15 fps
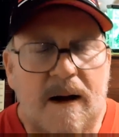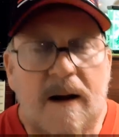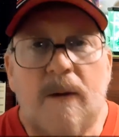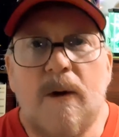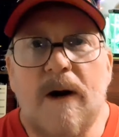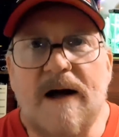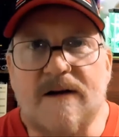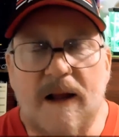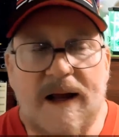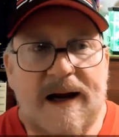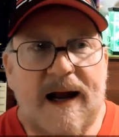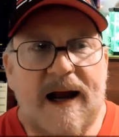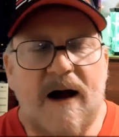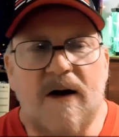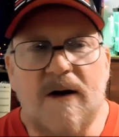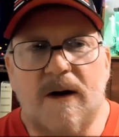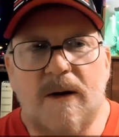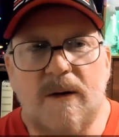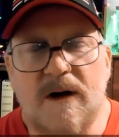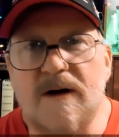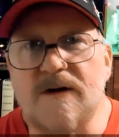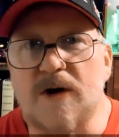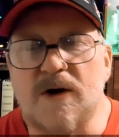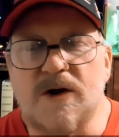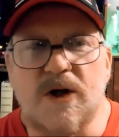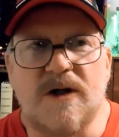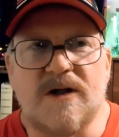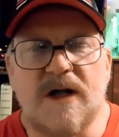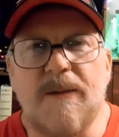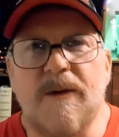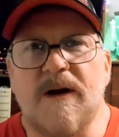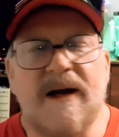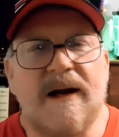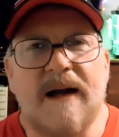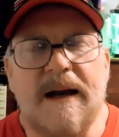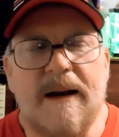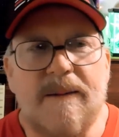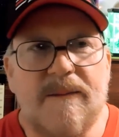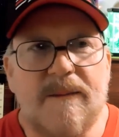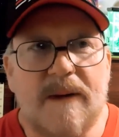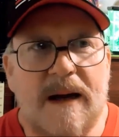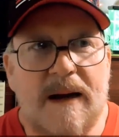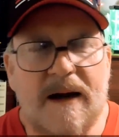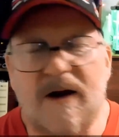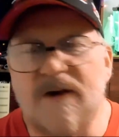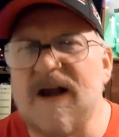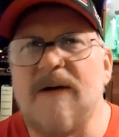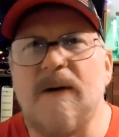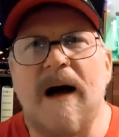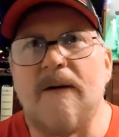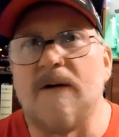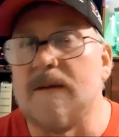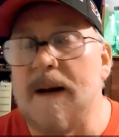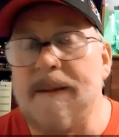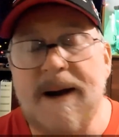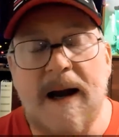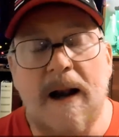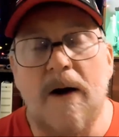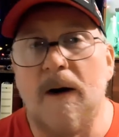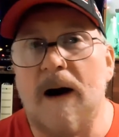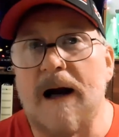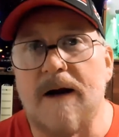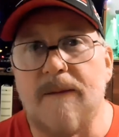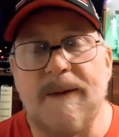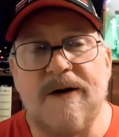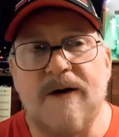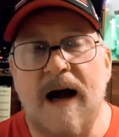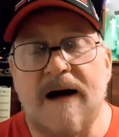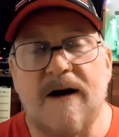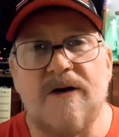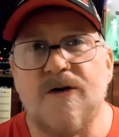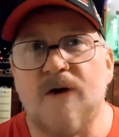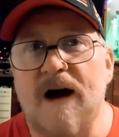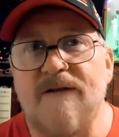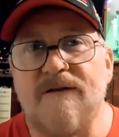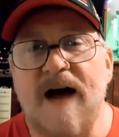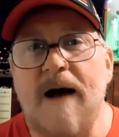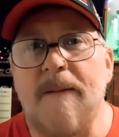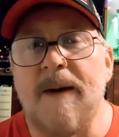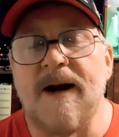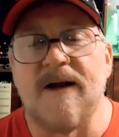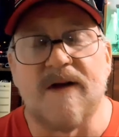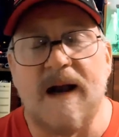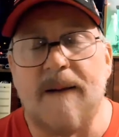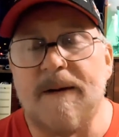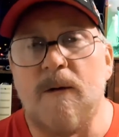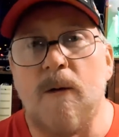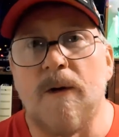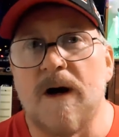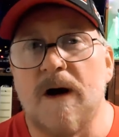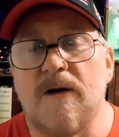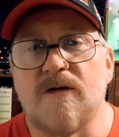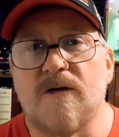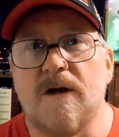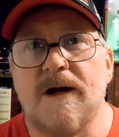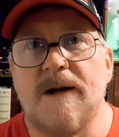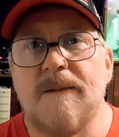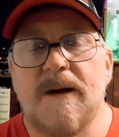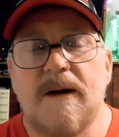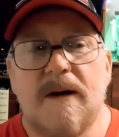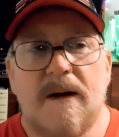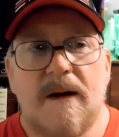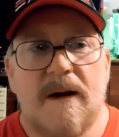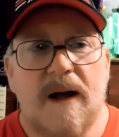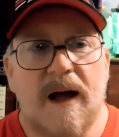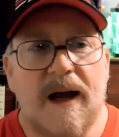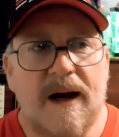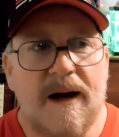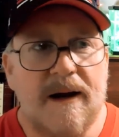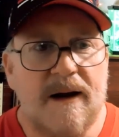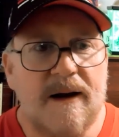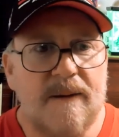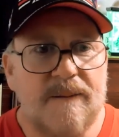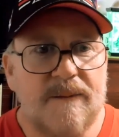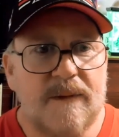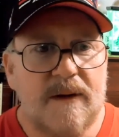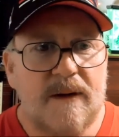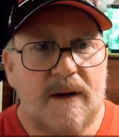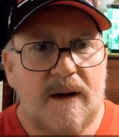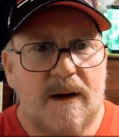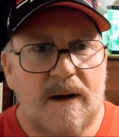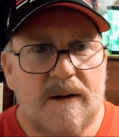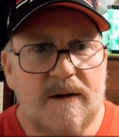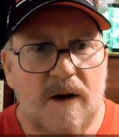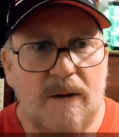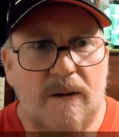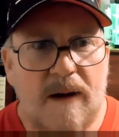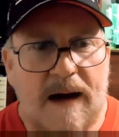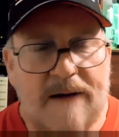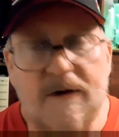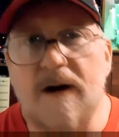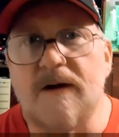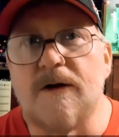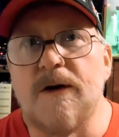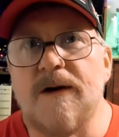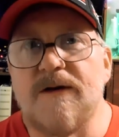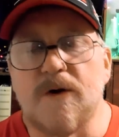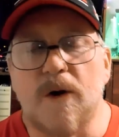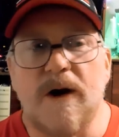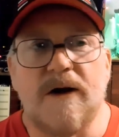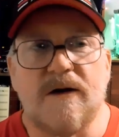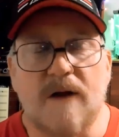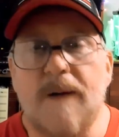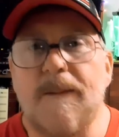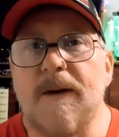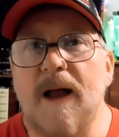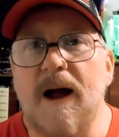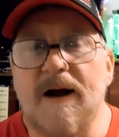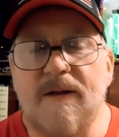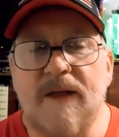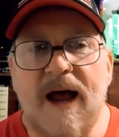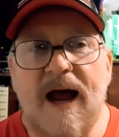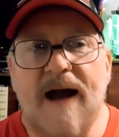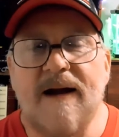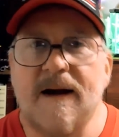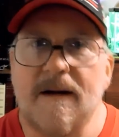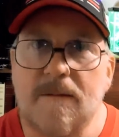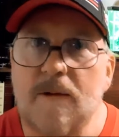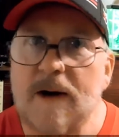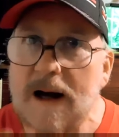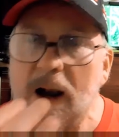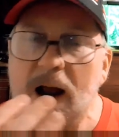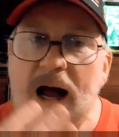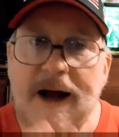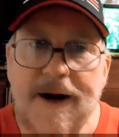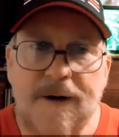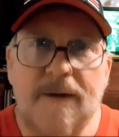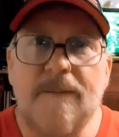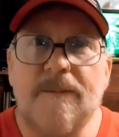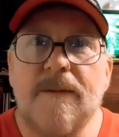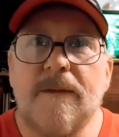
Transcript: when I was laid down, well, I started sleeping, and because literally I couldn't drive 5 minutes and I'd be wanting to go to sleep, and so after I started sleeping like that in a recliner,